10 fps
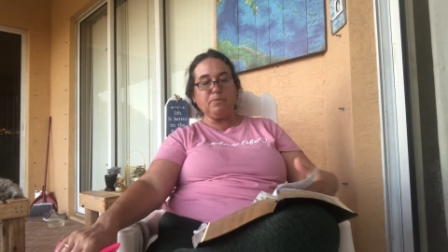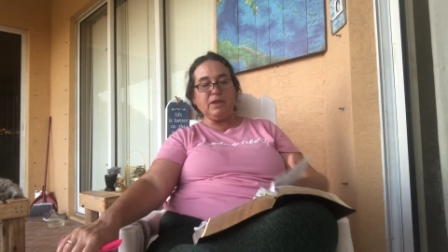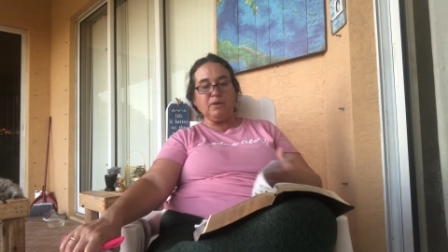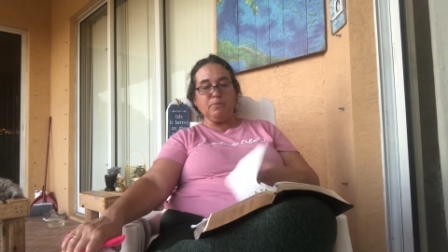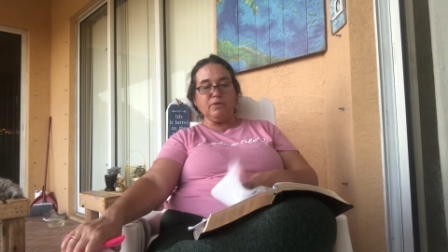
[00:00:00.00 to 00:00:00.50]

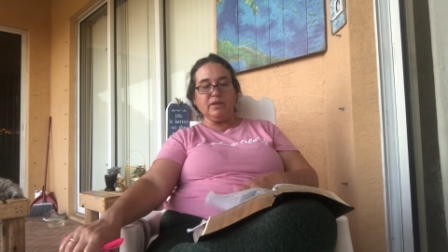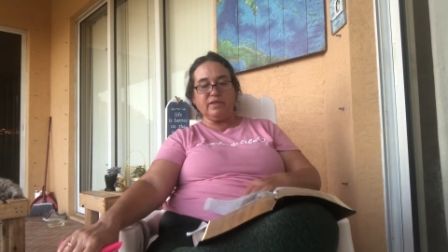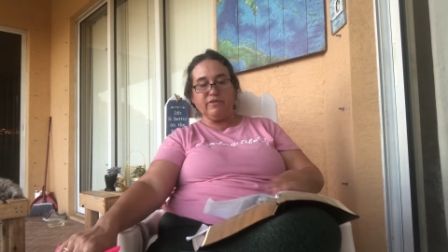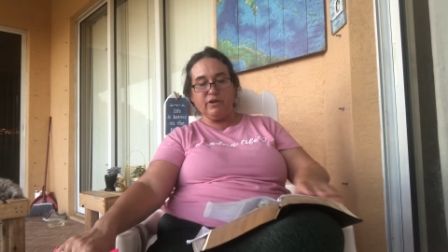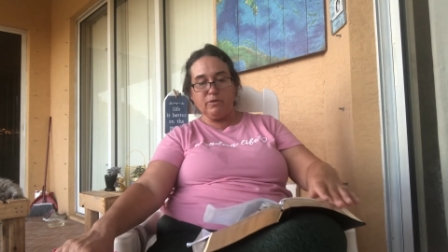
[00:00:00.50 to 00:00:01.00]
people in
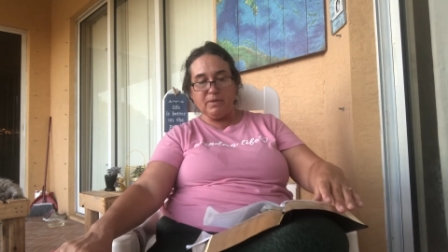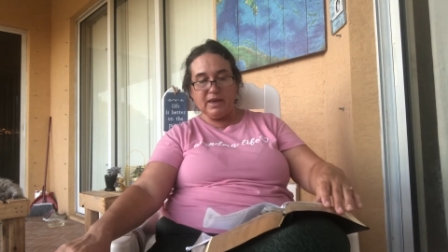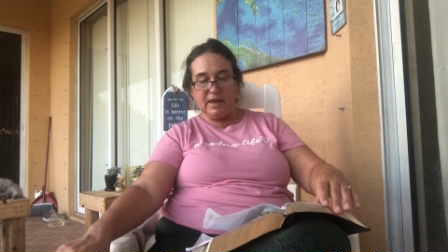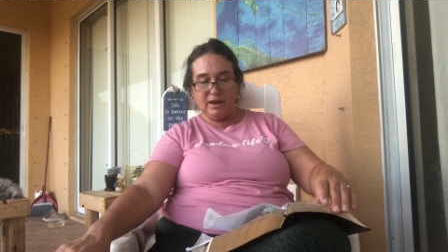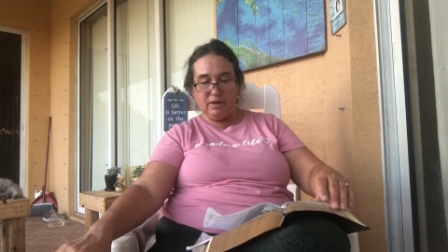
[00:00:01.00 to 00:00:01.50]
the very
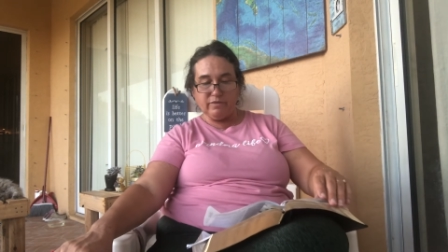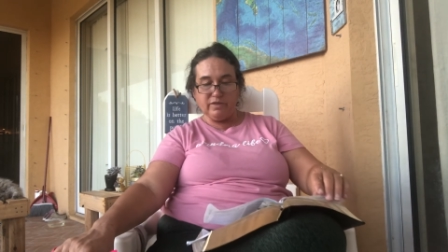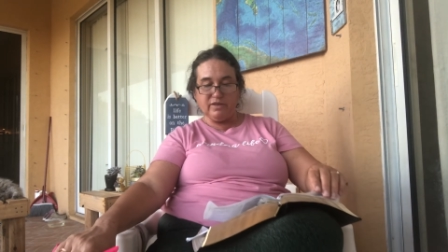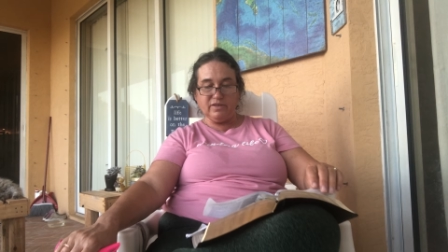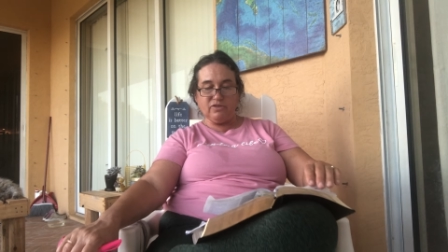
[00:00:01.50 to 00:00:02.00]
beginning of
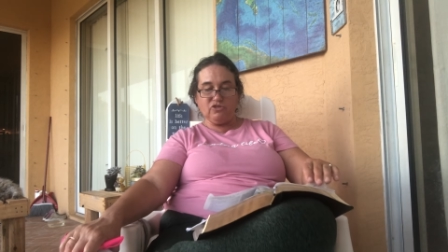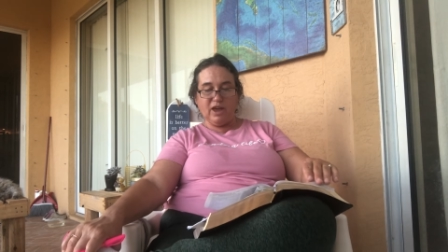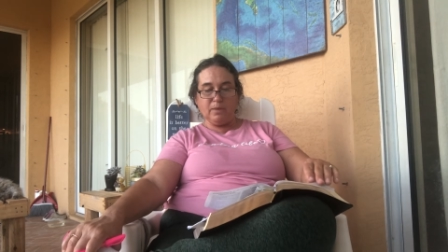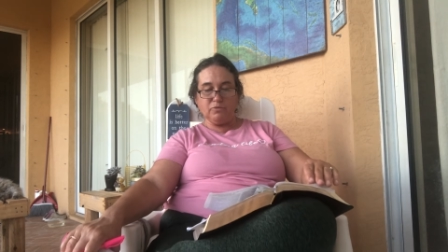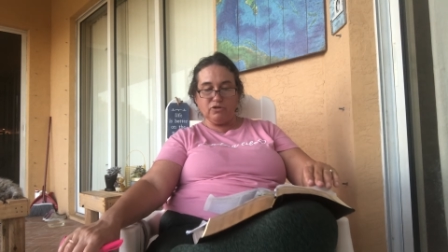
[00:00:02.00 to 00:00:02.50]
this
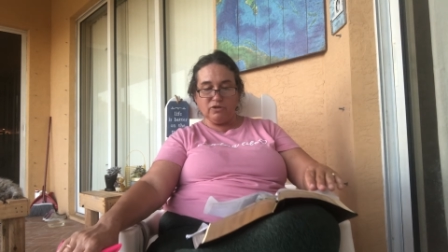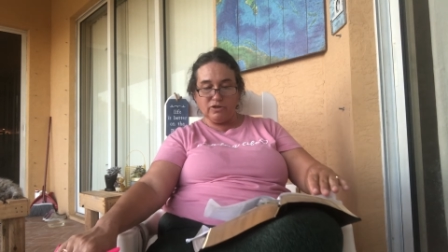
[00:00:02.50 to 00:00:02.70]
chapter.